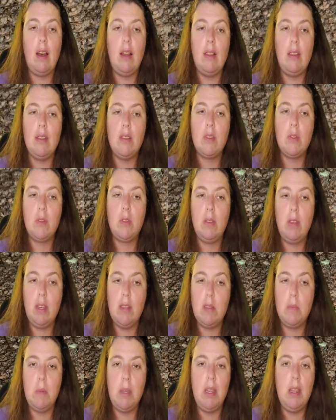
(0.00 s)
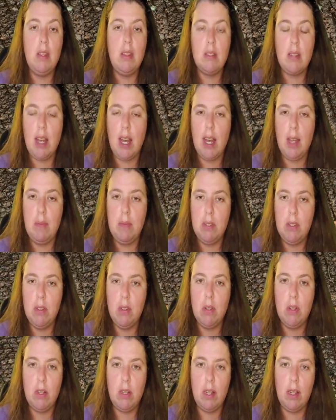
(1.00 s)
This gives me time
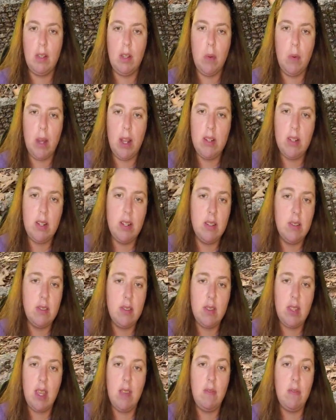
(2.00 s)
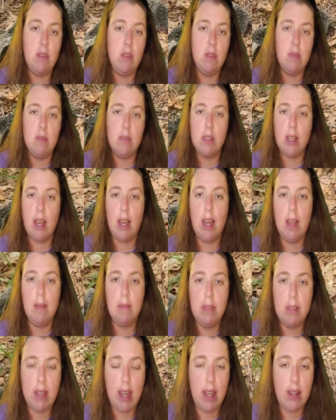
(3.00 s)
to collect the questions, give you
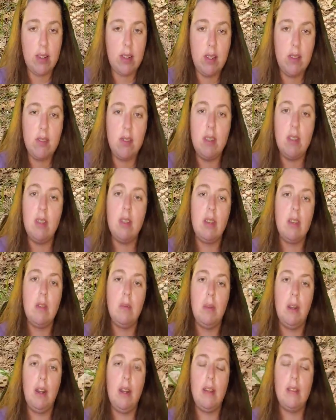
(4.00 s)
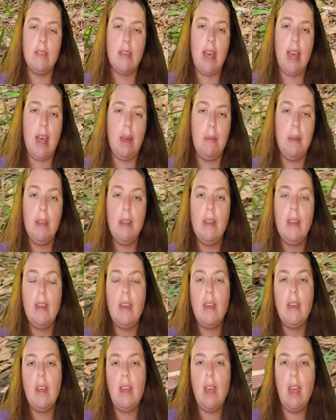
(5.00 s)
time to actually see the community tab
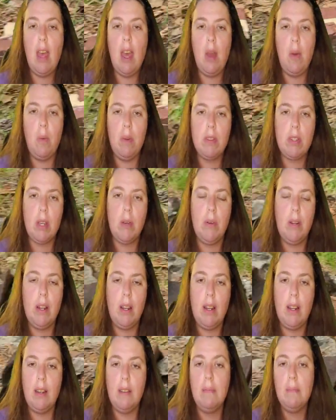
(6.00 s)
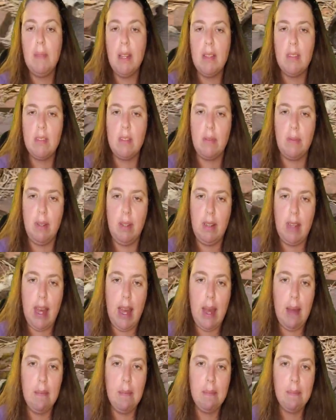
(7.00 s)
and what's going on and stuff like
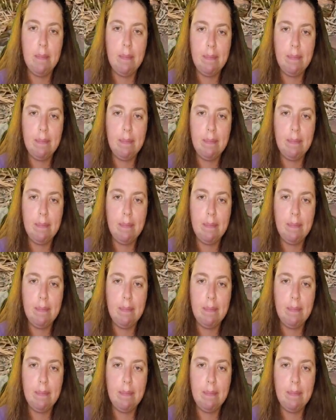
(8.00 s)
that.